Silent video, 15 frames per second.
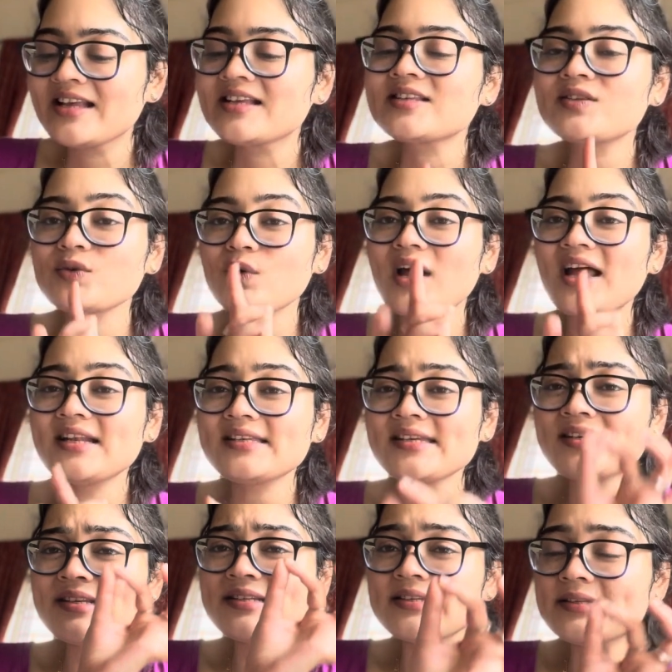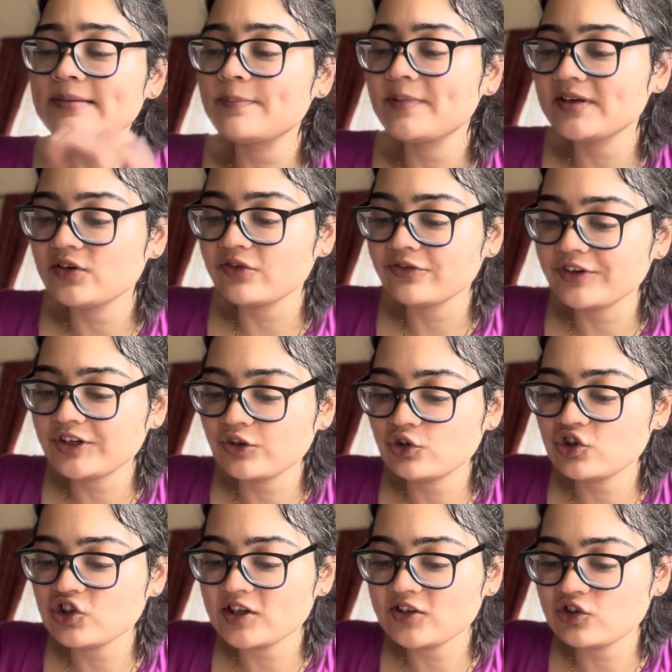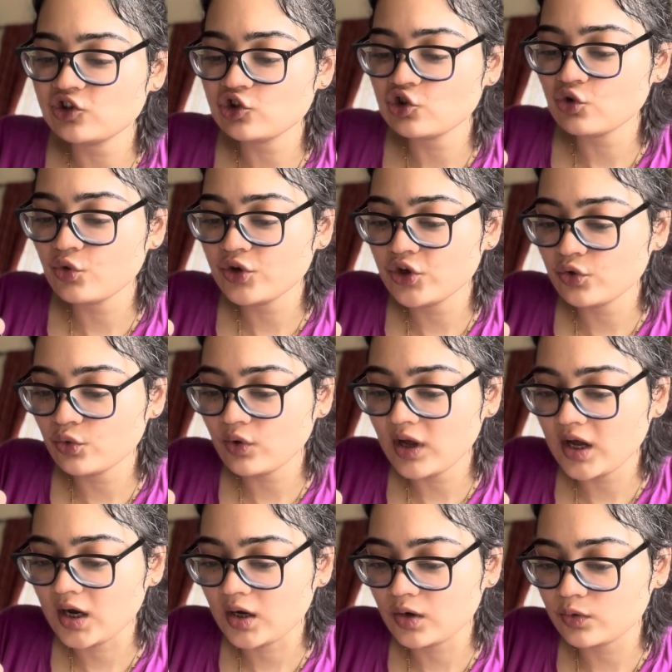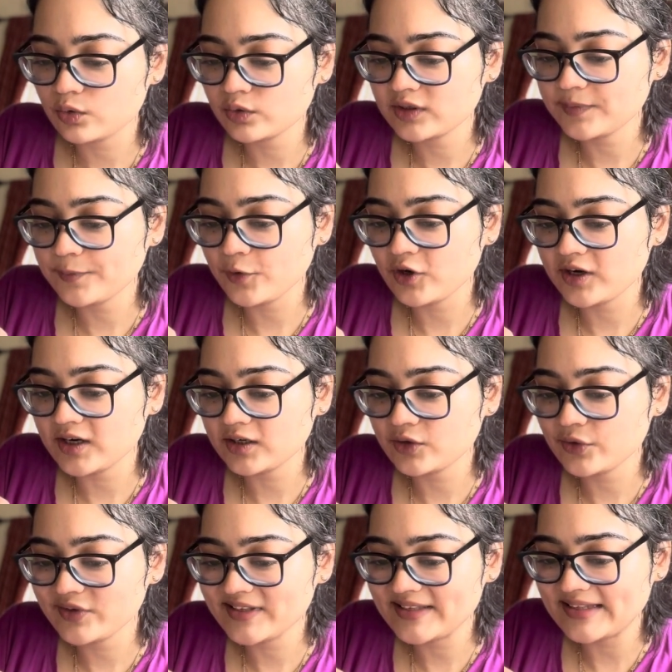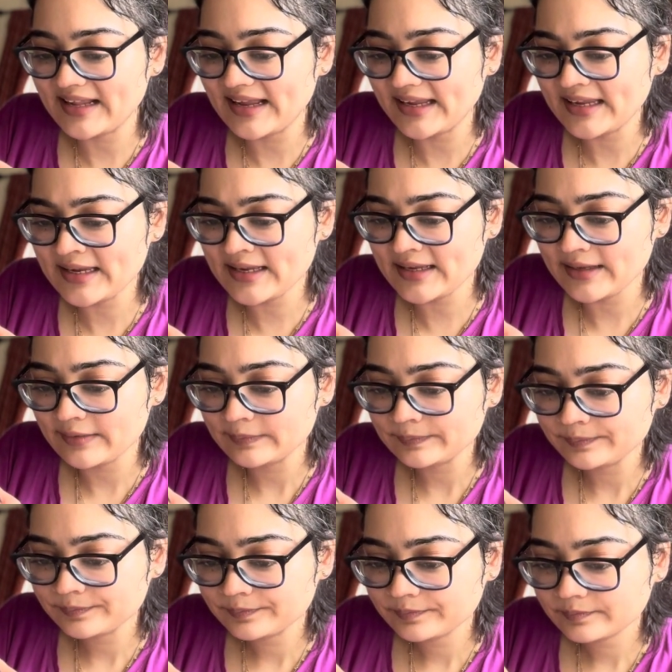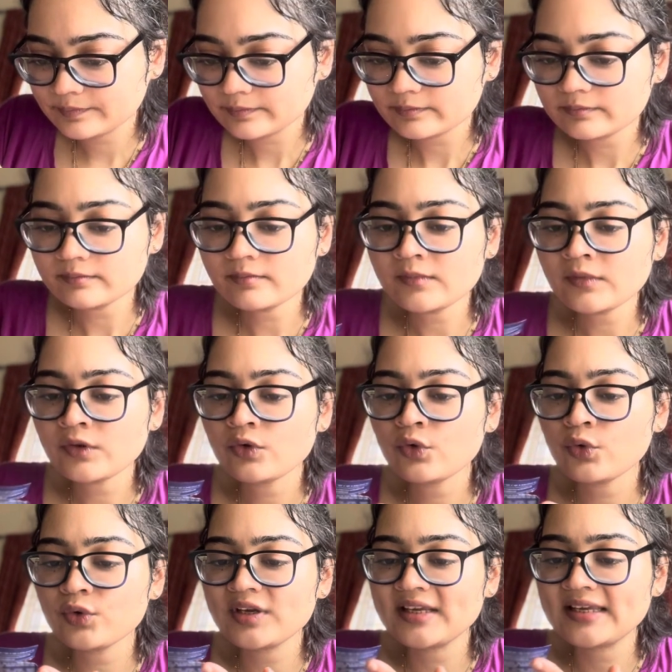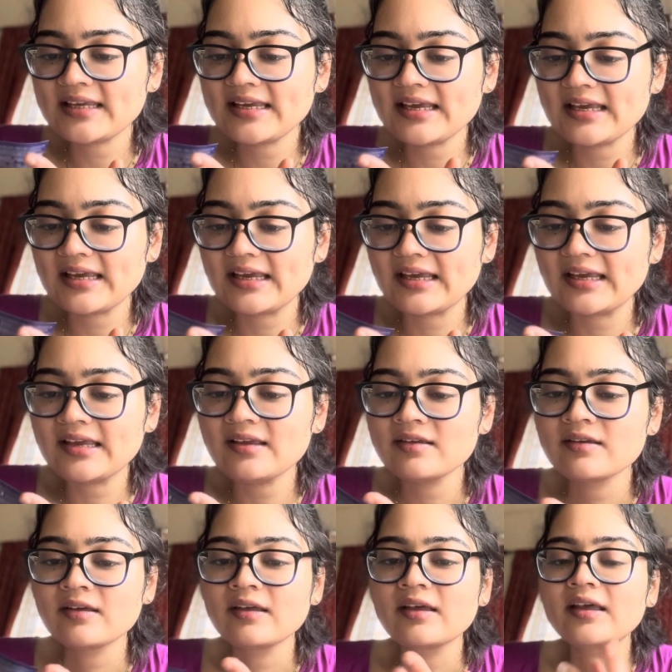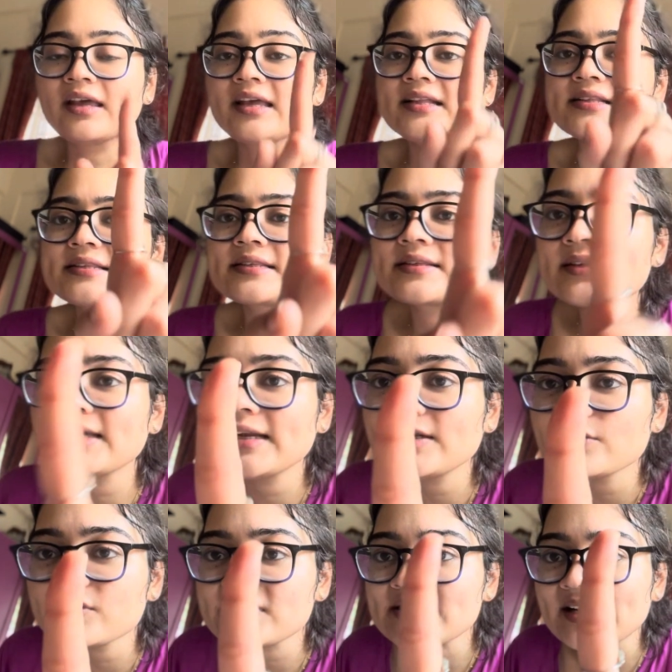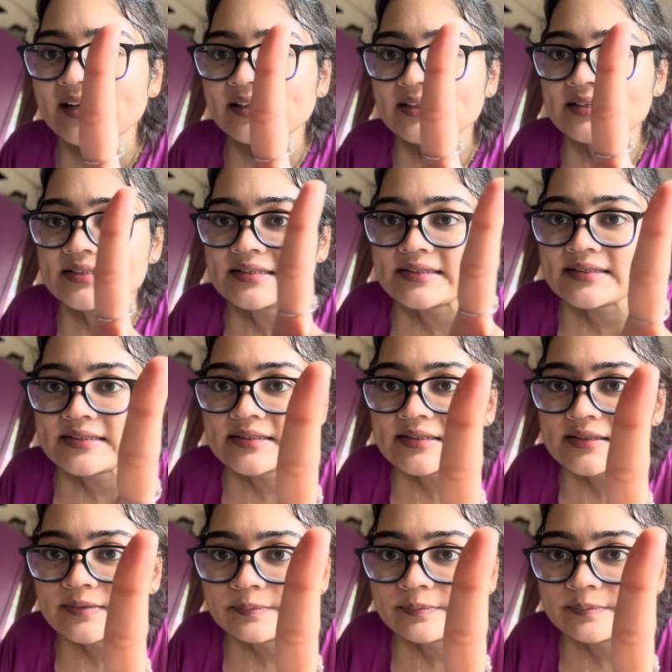So I'll take a little bit of it to just show you how the product looks like. Okay, it looks like this.